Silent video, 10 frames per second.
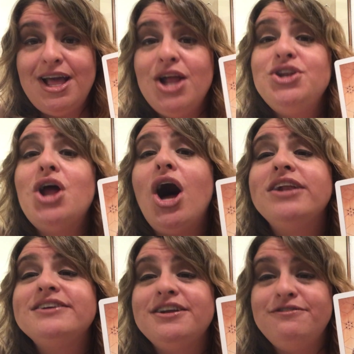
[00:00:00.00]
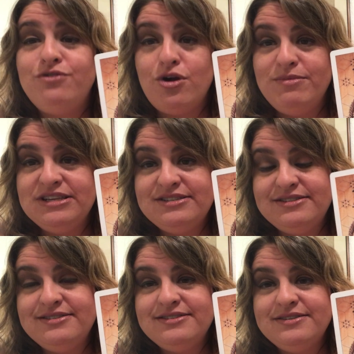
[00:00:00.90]

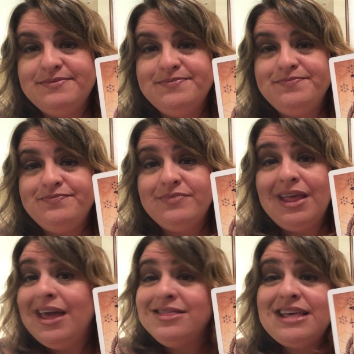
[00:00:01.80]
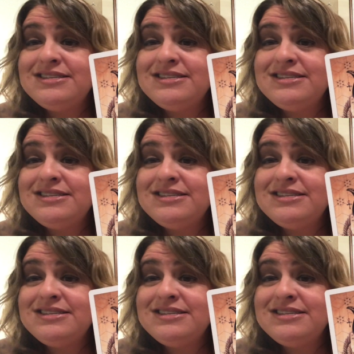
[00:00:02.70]
Non-conformists. They